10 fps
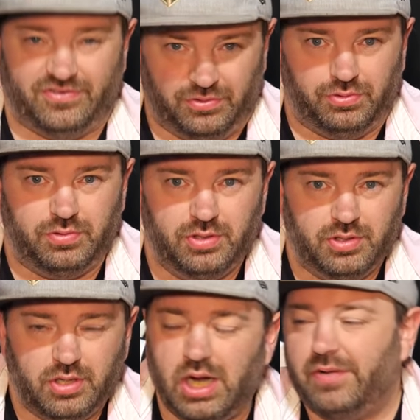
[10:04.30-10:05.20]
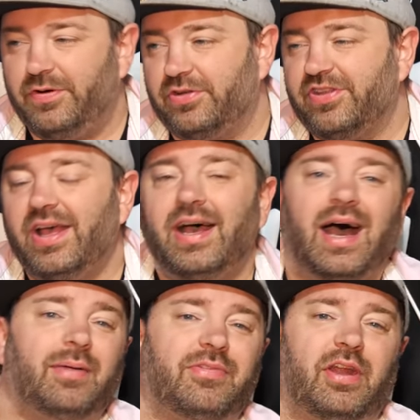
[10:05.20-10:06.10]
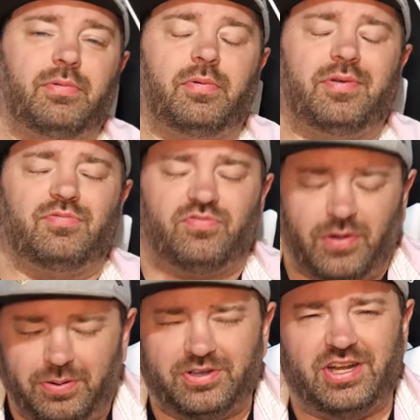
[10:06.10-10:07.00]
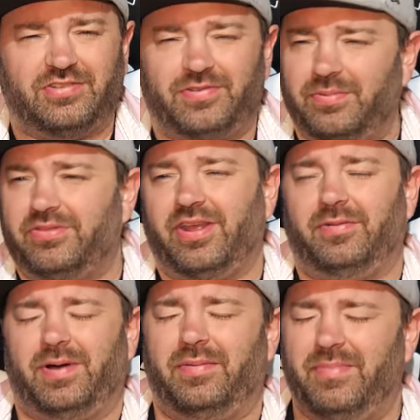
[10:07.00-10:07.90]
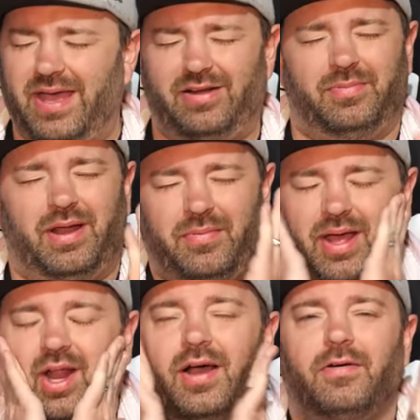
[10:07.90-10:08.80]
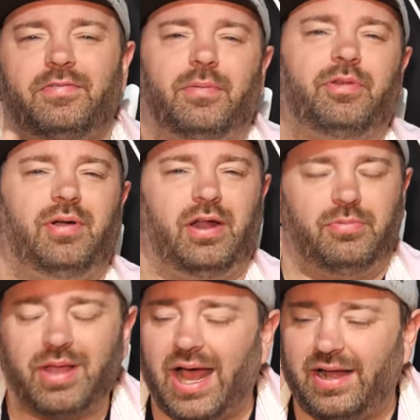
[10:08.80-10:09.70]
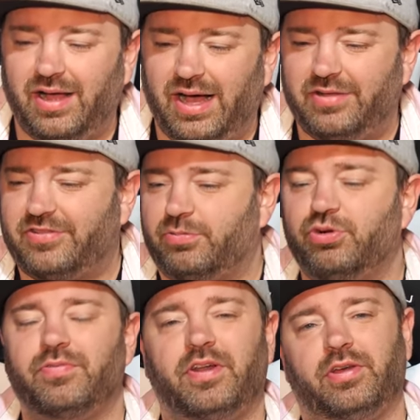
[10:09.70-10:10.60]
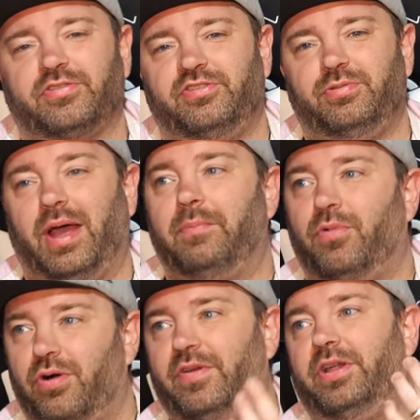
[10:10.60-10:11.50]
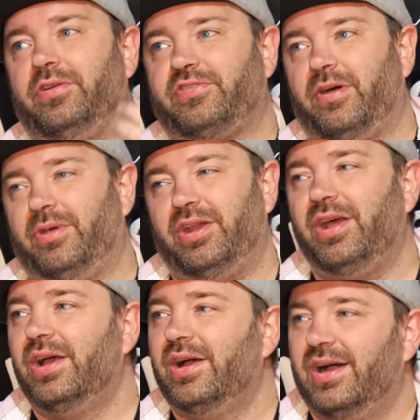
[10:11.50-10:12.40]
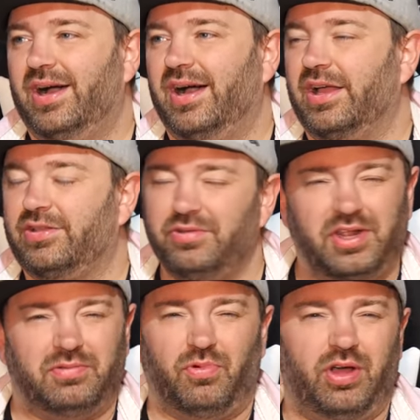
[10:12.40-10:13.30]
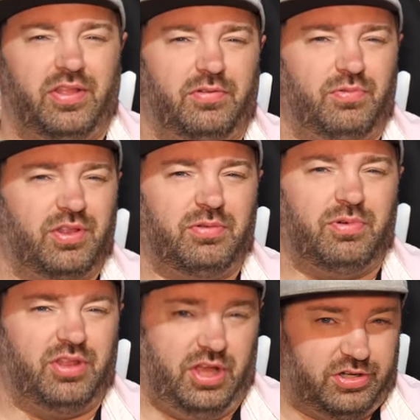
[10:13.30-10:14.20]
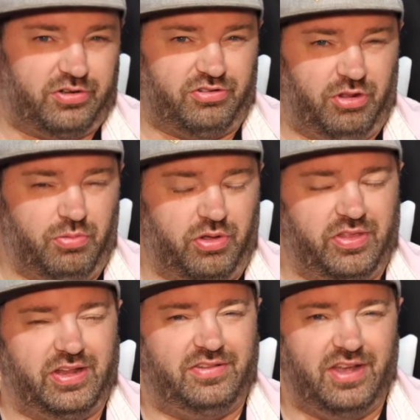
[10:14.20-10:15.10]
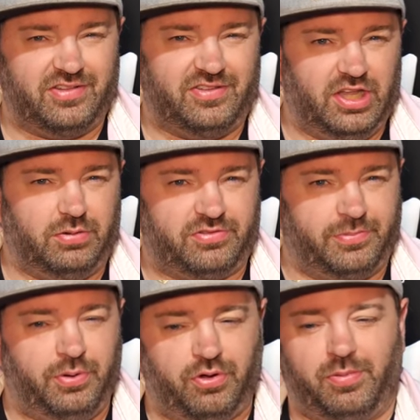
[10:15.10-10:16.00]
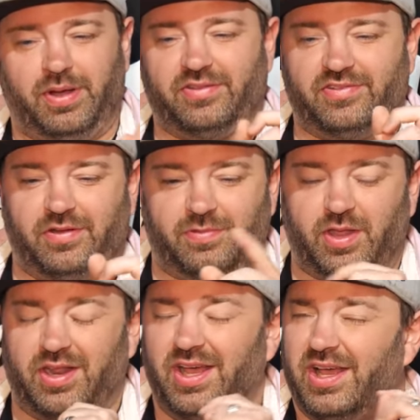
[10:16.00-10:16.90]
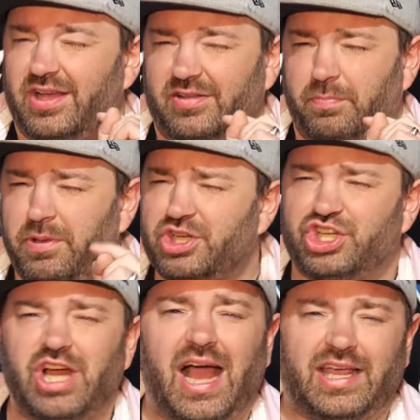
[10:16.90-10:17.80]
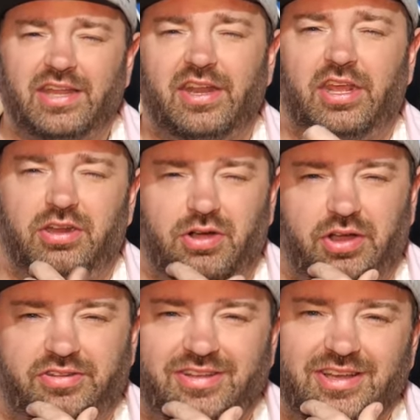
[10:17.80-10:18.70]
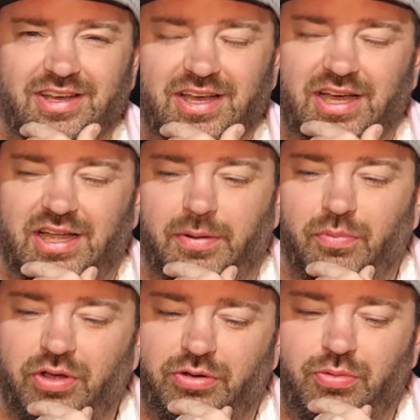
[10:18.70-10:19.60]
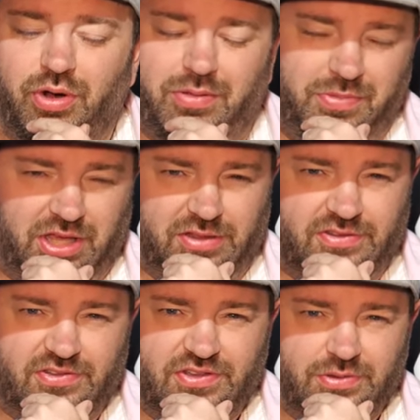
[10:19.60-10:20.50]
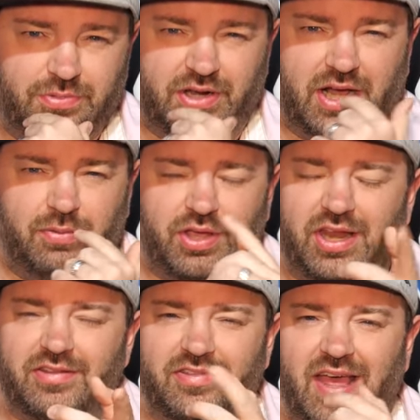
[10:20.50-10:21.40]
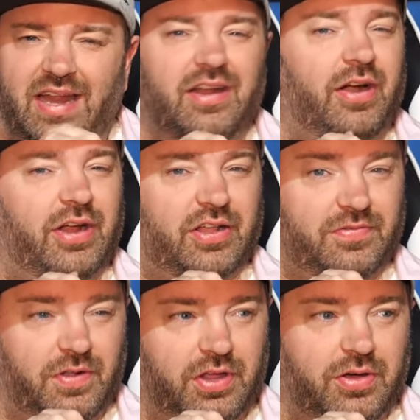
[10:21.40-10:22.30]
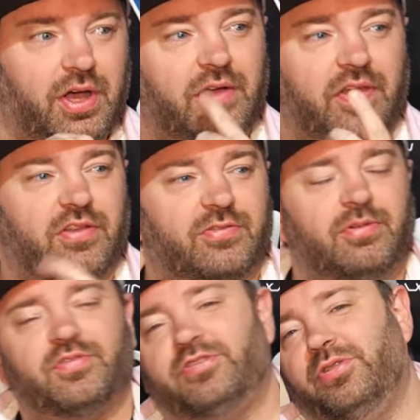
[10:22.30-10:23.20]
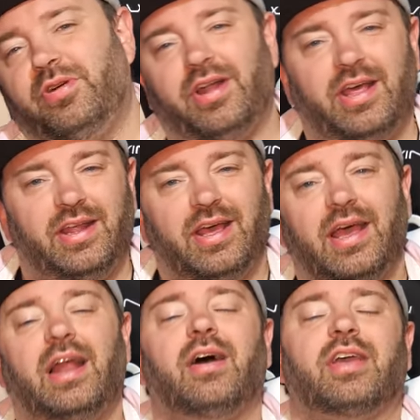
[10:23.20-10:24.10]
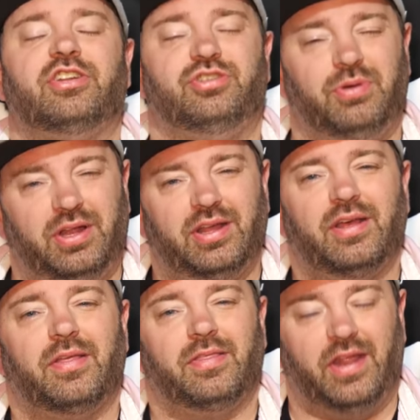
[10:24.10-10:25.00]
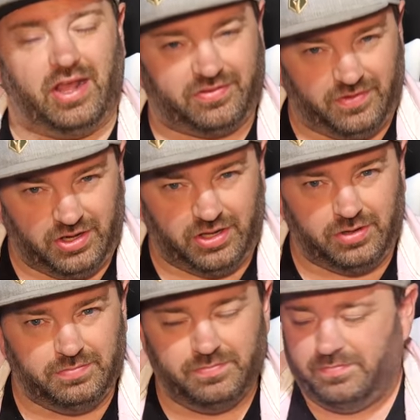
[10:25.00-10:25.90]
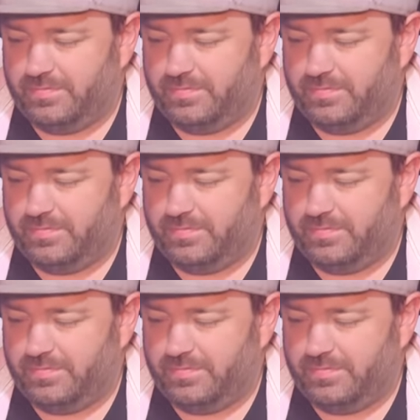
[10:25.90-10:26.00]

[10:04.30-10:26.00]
soon. All right, folks. I'm Nathaniel Jazz from the Nintendo Prime. Man, oh man, oh man, fumbling around here. We got uh, some cool videos too. We got more videos coming, uh, including one that really, really interesting one that does deal with some Pokemon stuff that a bit shocking to hear it. And I'm wondering what it means. But uh, we'll get into that in our next video. Thank you so much for tuning in, and I'll catch you in the next video.